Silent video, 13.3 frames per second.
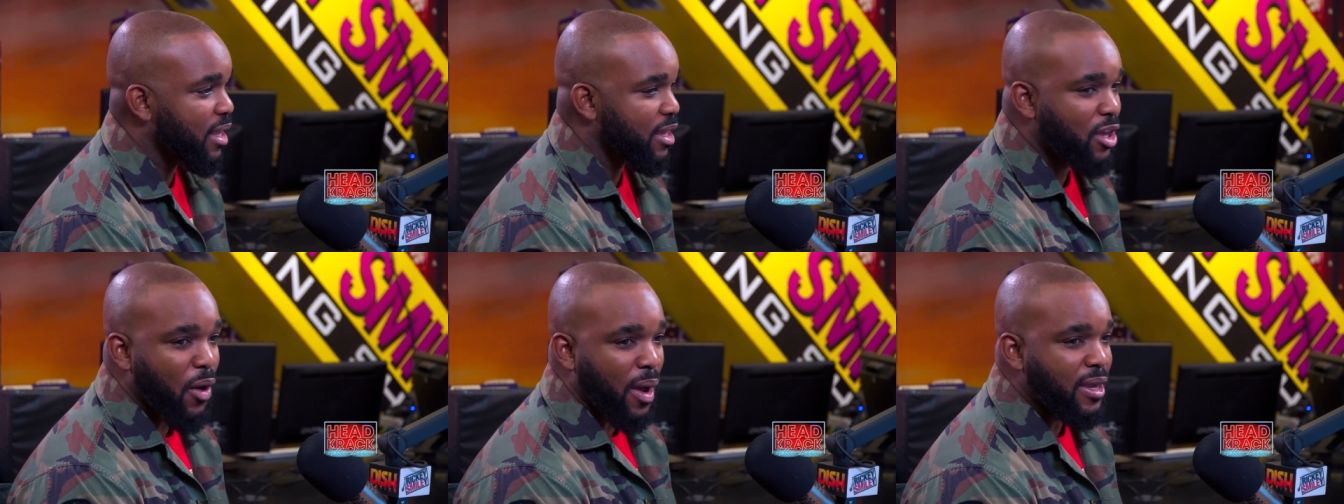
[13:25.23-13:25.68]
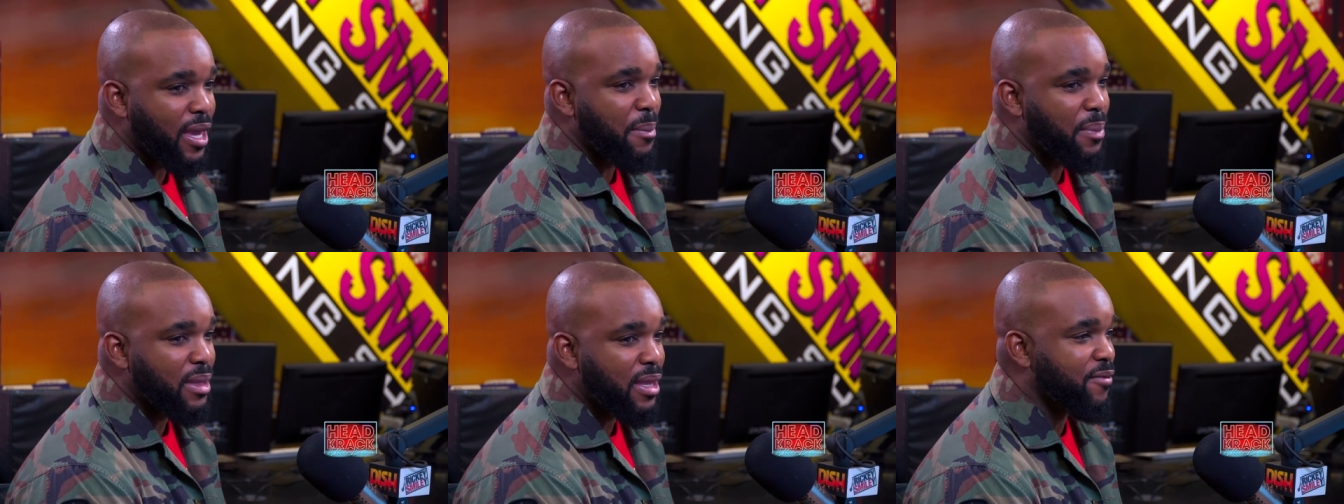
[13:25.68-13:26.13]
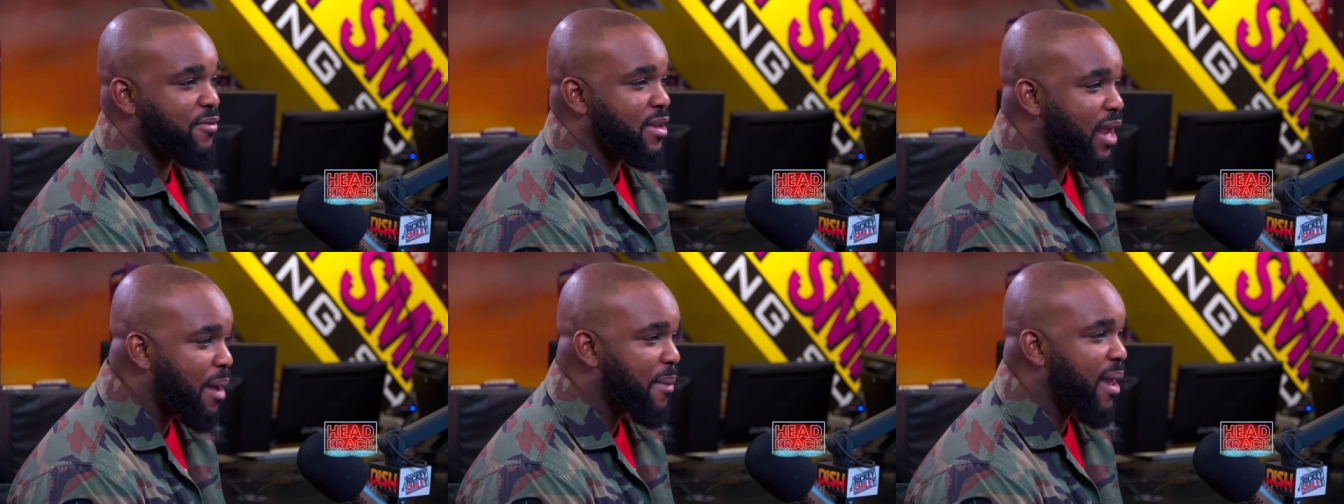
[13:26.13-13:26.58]
Like, yo, I can't believe
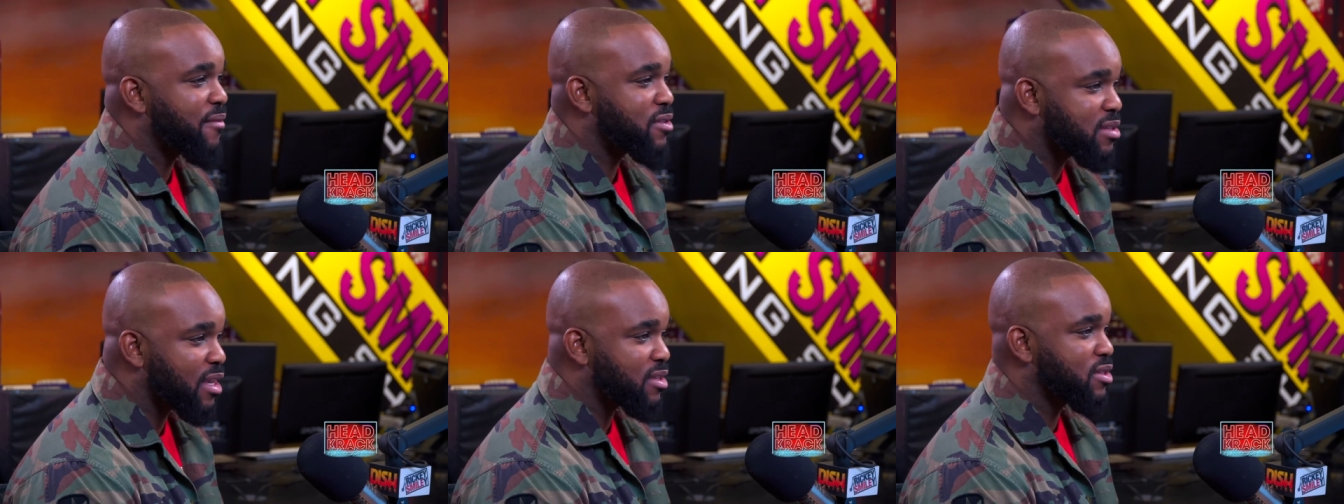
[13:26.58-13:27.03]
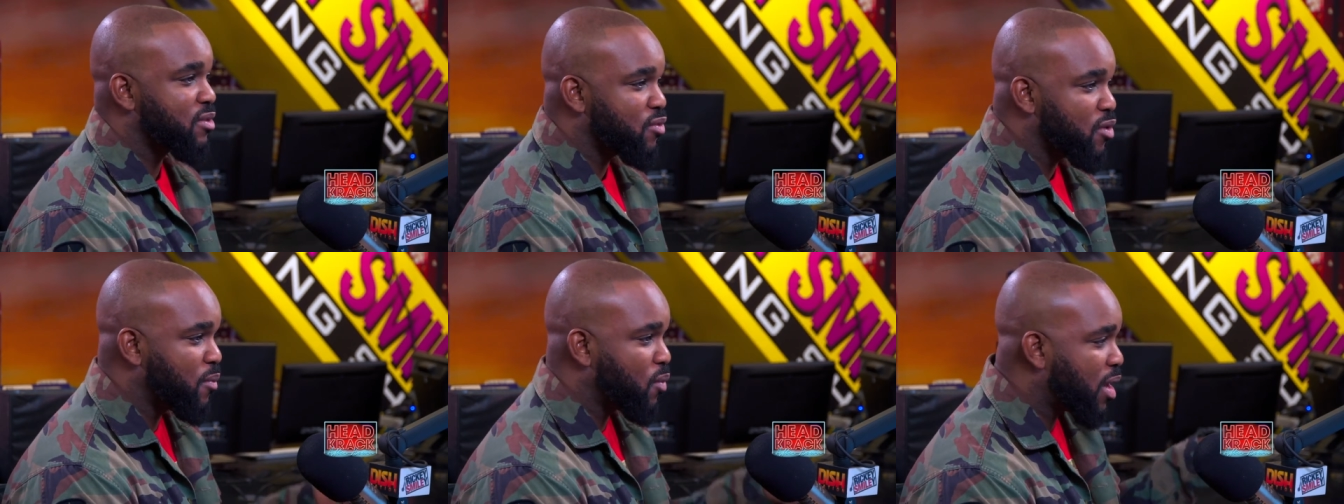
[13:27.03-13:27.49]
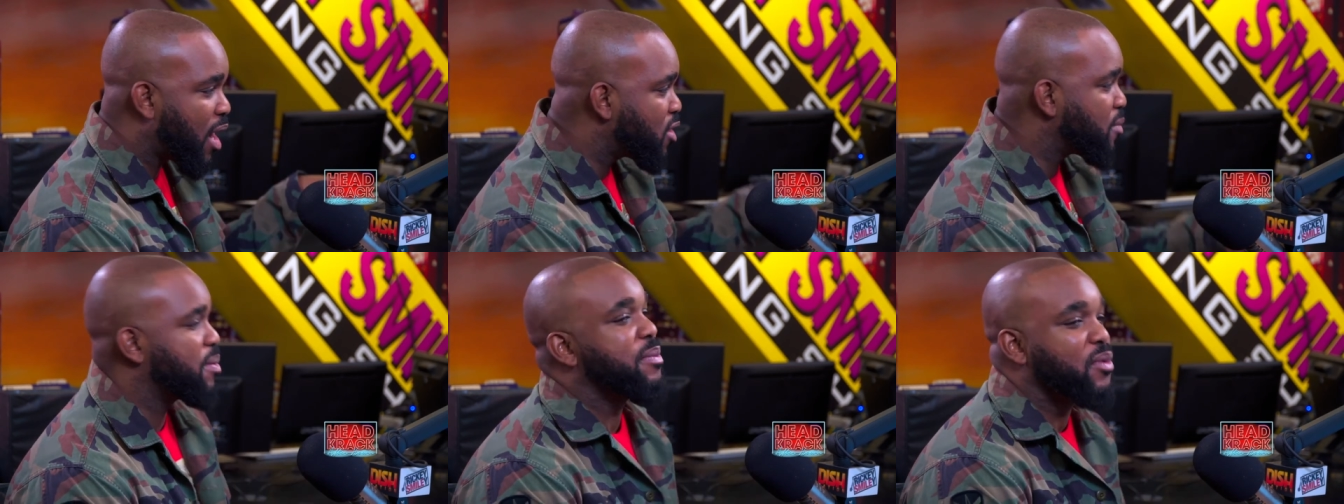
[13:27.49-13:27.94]
it. I'm having sex in a room where
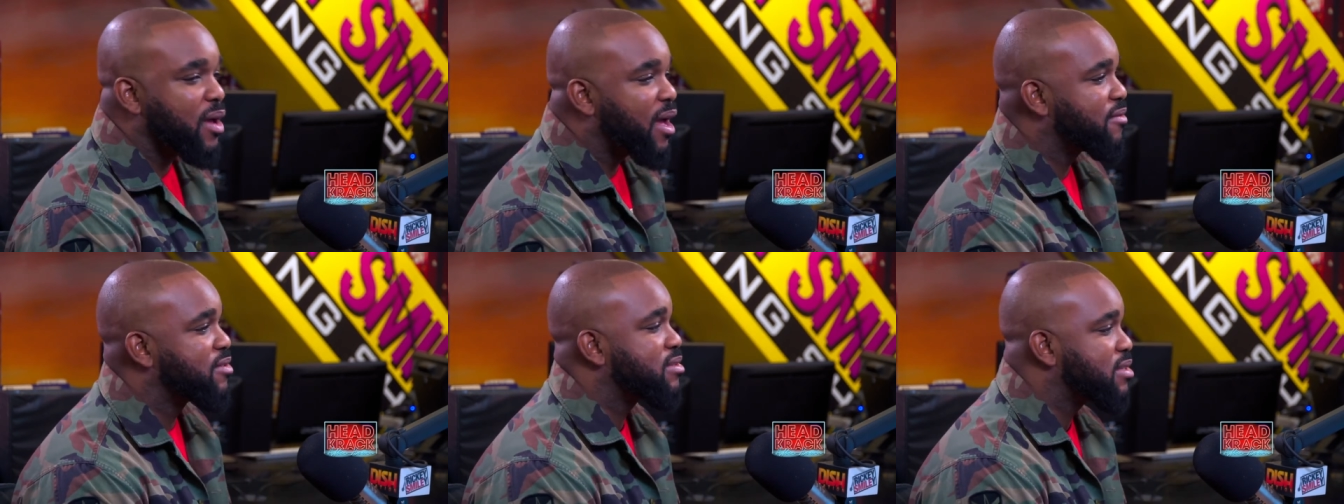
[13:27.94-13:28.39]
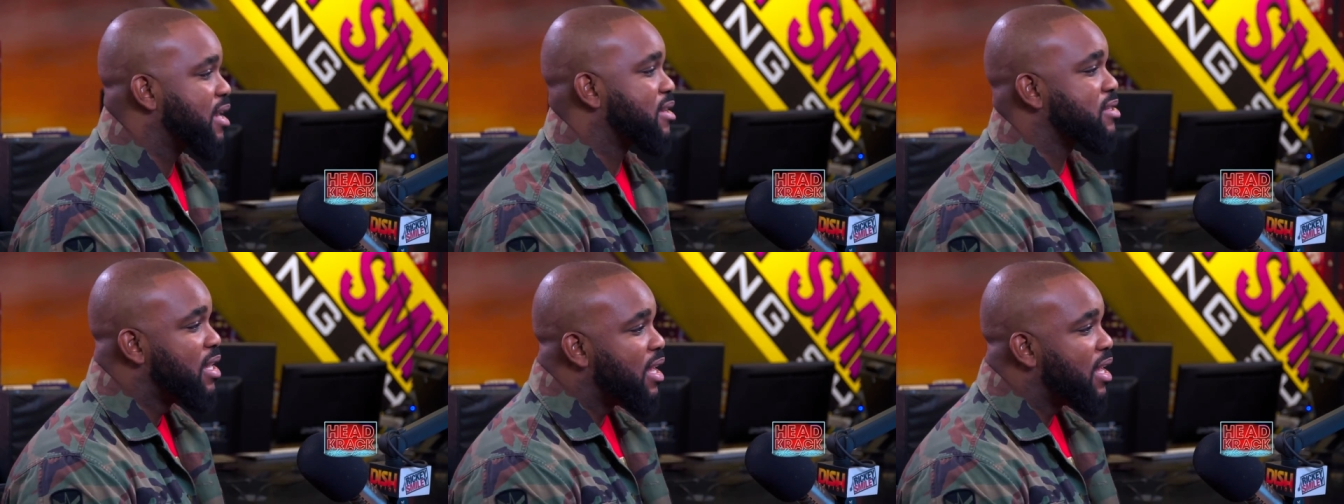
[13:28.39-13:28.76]
other people are having sex.